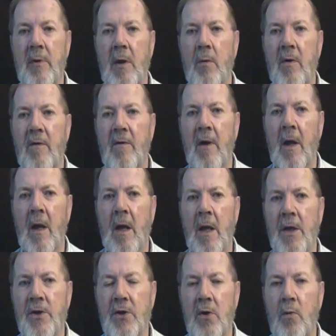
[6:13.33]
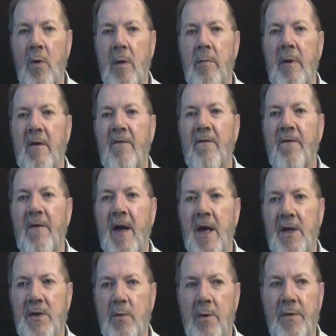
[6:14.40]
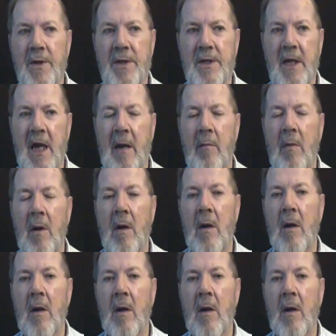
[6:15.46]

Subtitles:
we be faced with the same